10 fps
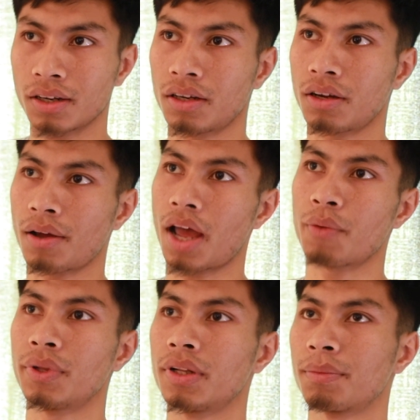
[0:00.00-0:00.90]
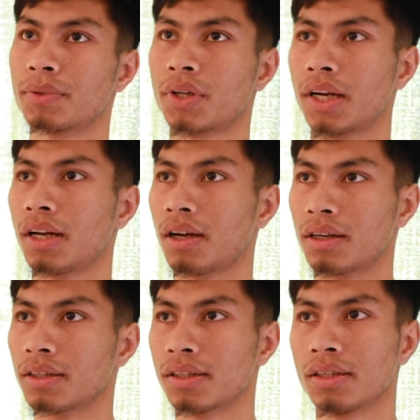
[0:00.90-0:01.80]
I will train
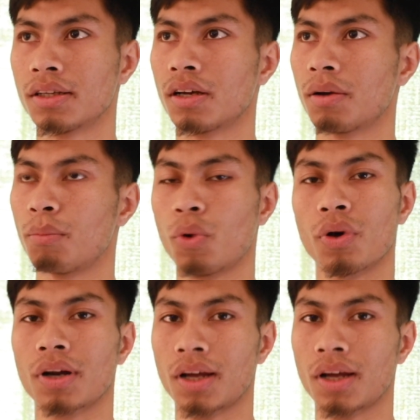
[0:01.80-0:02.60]
hard, more